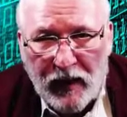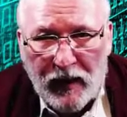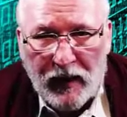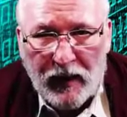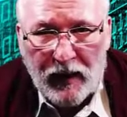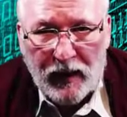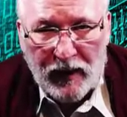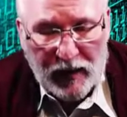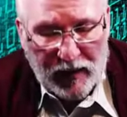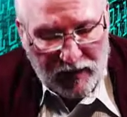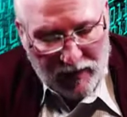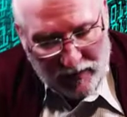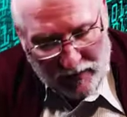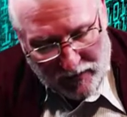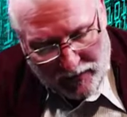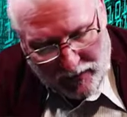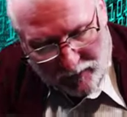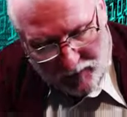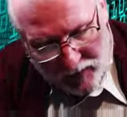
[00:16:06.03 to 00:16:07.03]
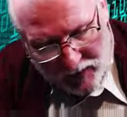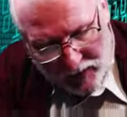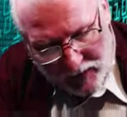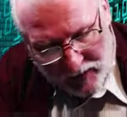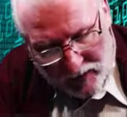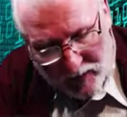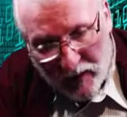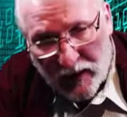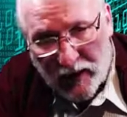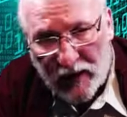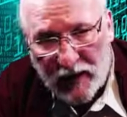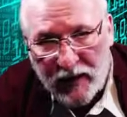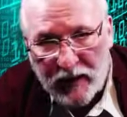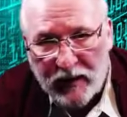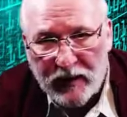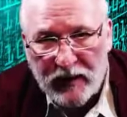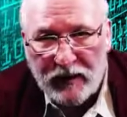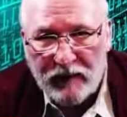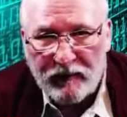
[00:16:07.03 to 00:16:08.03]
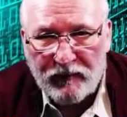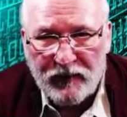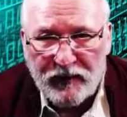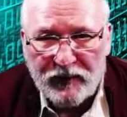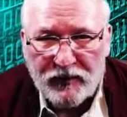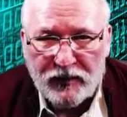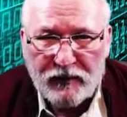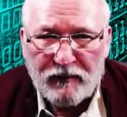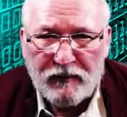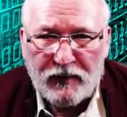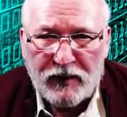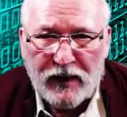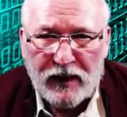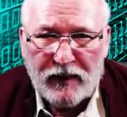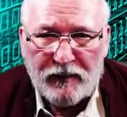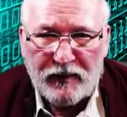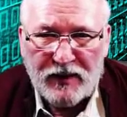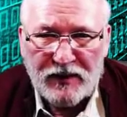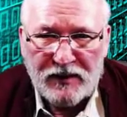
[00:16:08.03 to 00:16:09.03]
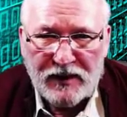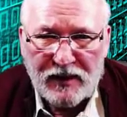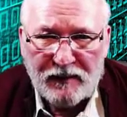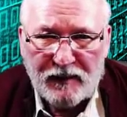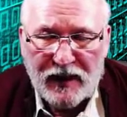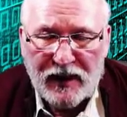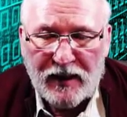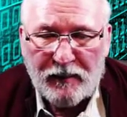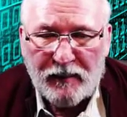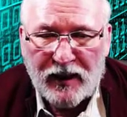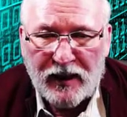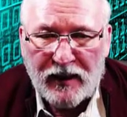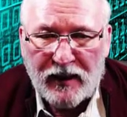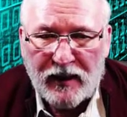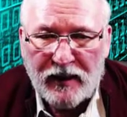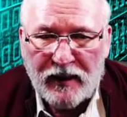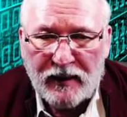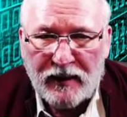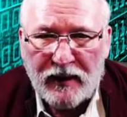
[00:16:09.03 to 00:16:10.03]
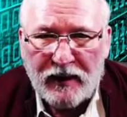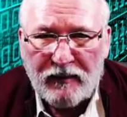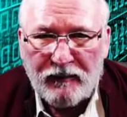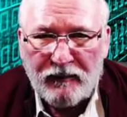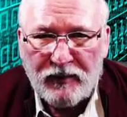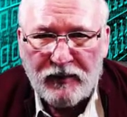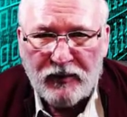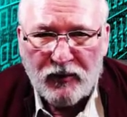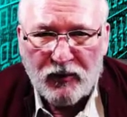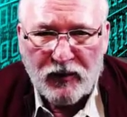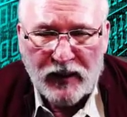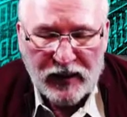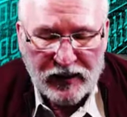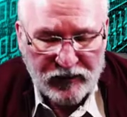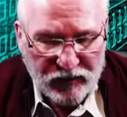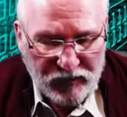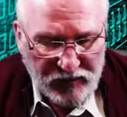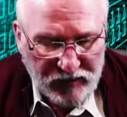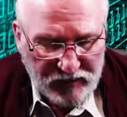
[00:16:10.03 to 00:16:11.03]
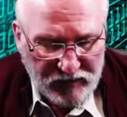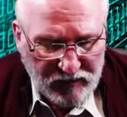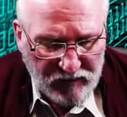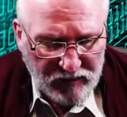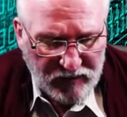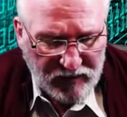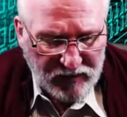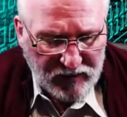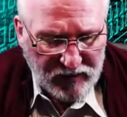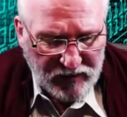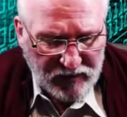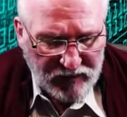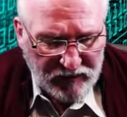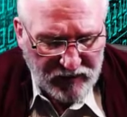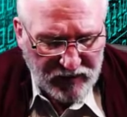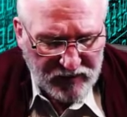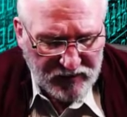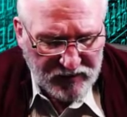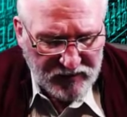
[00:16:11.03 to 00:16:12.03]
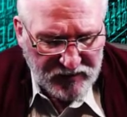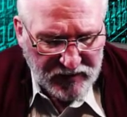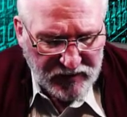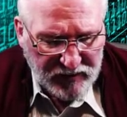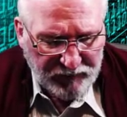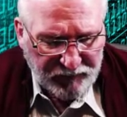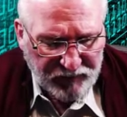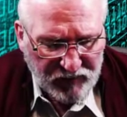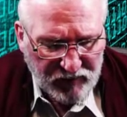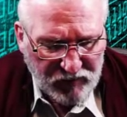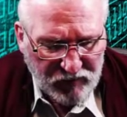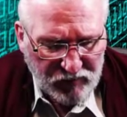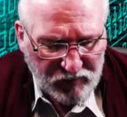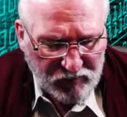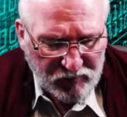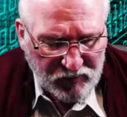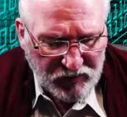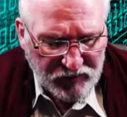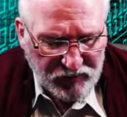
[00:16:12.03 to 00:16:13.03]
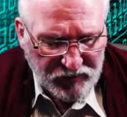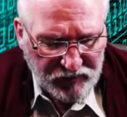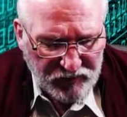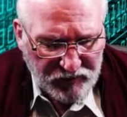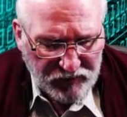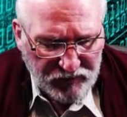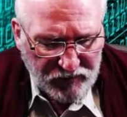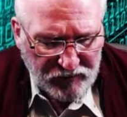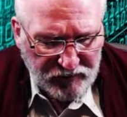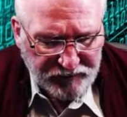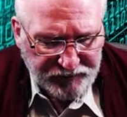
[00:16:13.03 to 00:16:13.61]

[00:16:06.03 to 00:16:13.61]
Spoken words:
and I'm going to give the server name the same name I gave the directory. So we're going to call this Ubuntu